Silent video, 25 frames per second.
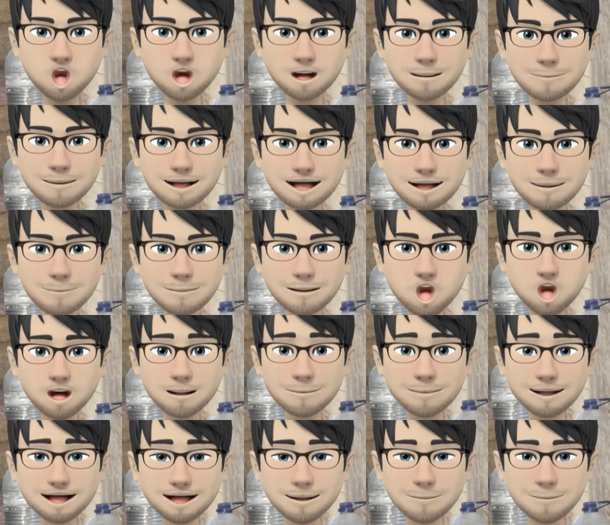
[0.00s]
shop
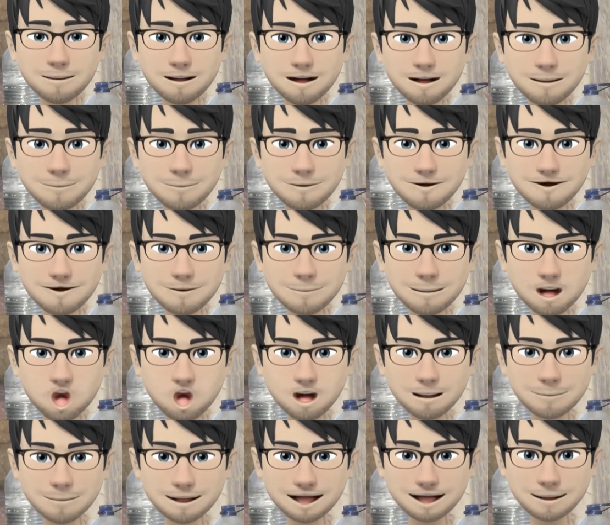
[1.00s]
windows or
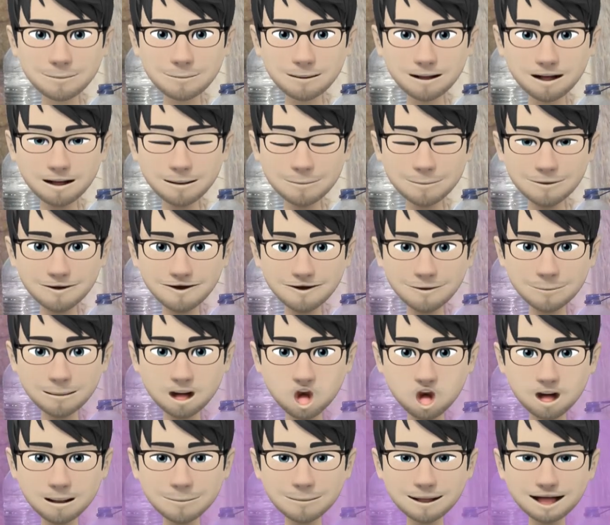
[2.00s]
portals full of
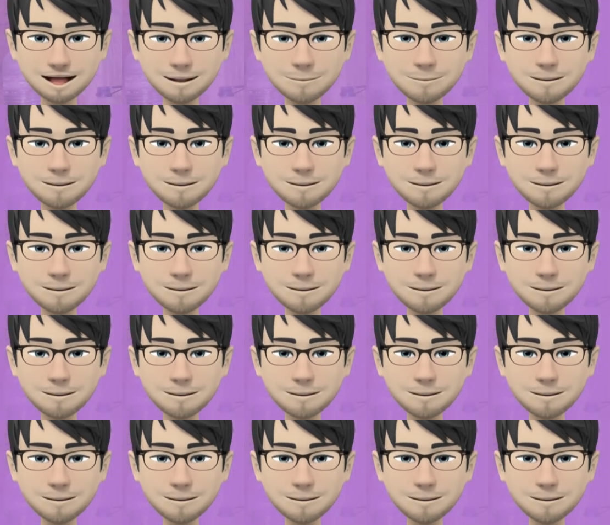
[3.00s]
sulphur,